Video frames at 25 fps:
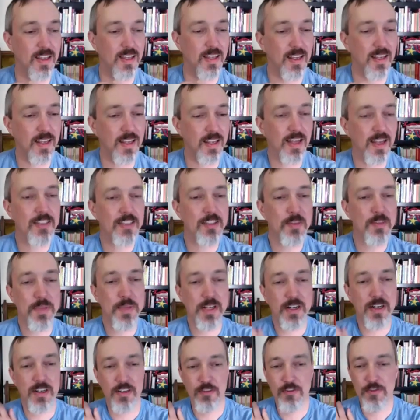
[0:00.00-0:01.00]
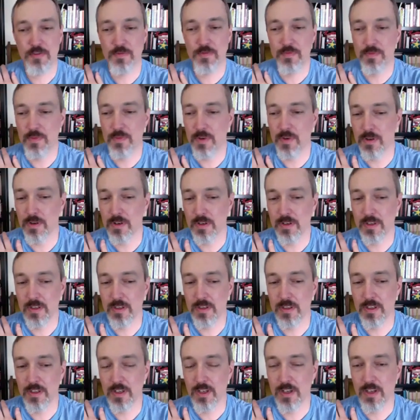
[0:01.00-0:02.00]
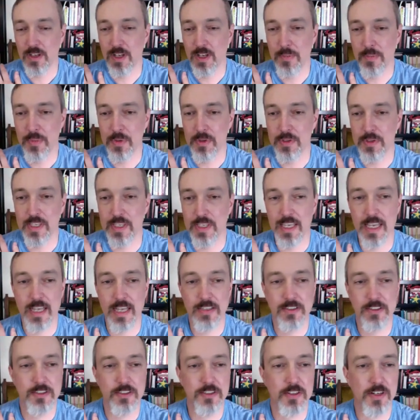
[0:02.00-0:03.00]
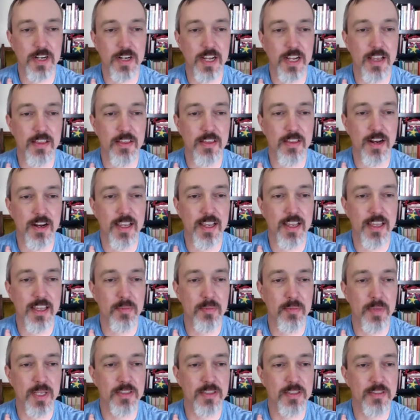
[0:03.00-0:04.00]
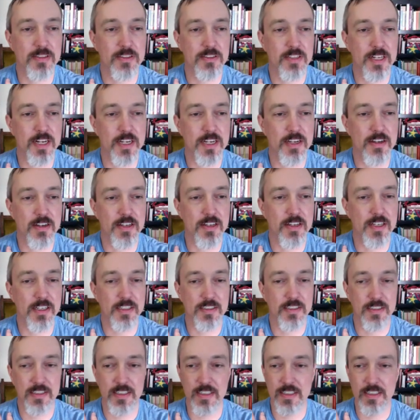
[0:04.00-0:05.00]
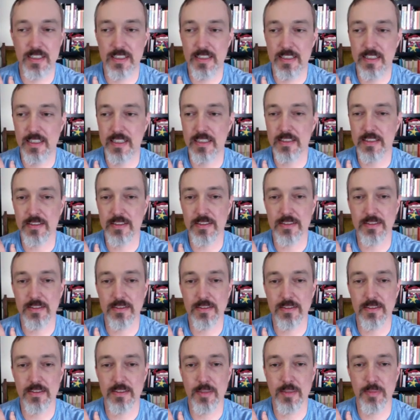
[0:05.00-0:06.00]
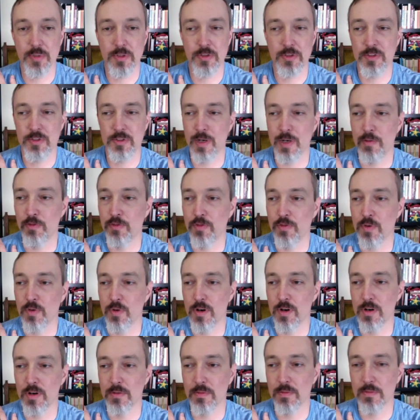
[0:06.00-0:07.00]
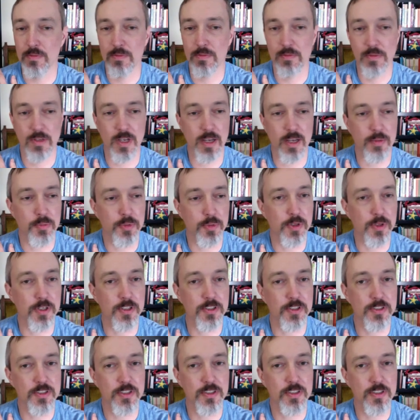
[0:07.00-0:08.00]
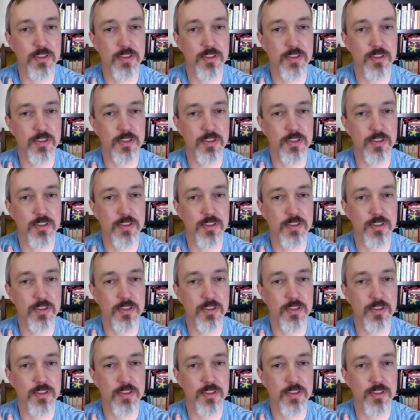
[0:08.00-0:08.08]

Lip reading: I submitted a couple yesterday that I had been sitting on until the Bootstrap 4 got pushed.